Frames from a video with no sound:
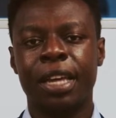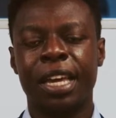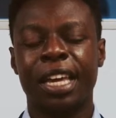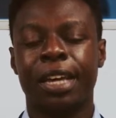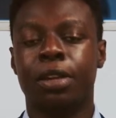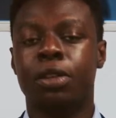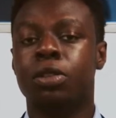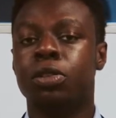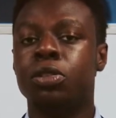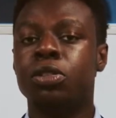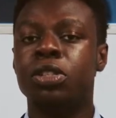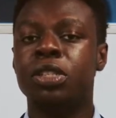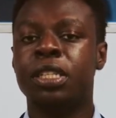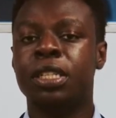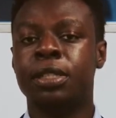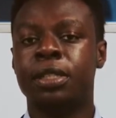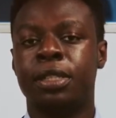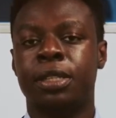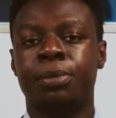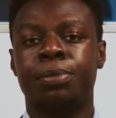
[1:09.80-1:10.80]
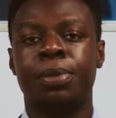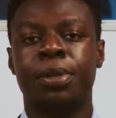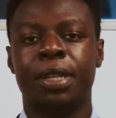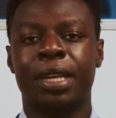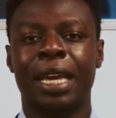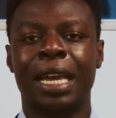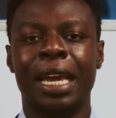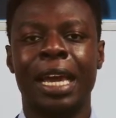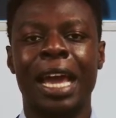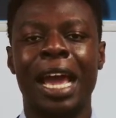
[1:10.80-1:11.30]
Inclusion is
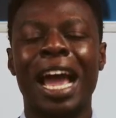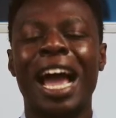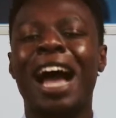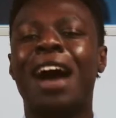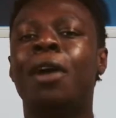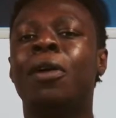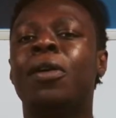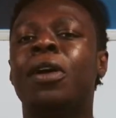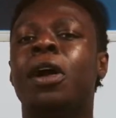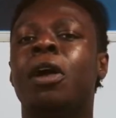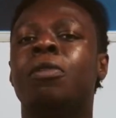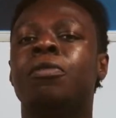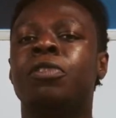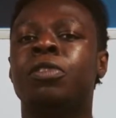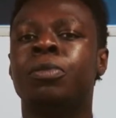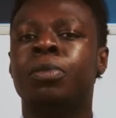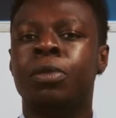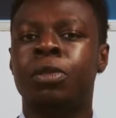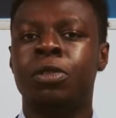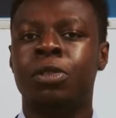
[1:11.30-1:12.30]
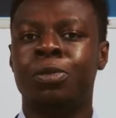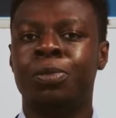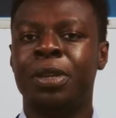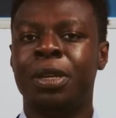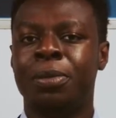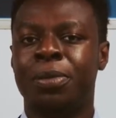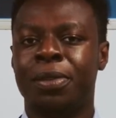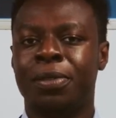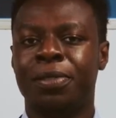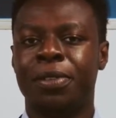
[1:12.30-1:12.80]
simply how comfortable do
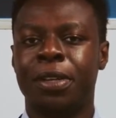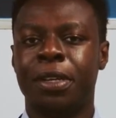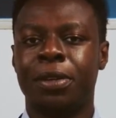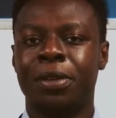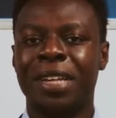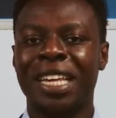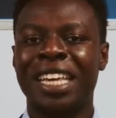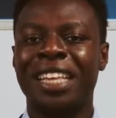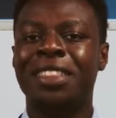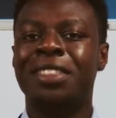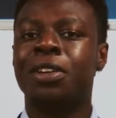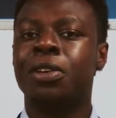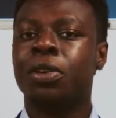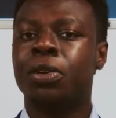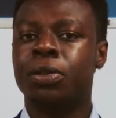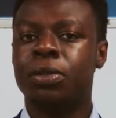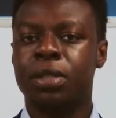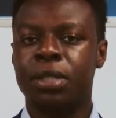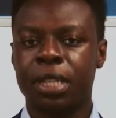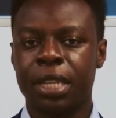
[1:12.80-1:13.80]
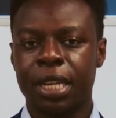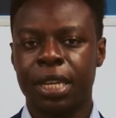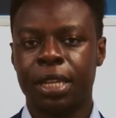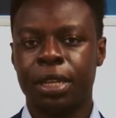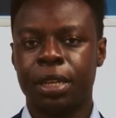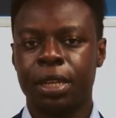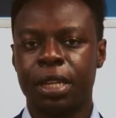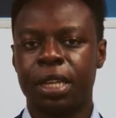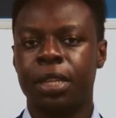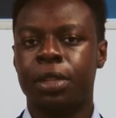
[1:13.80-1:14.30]
people feel in their own
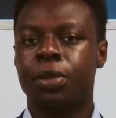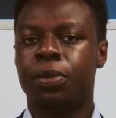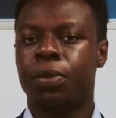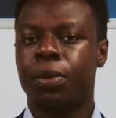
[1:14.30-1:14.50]
skin in the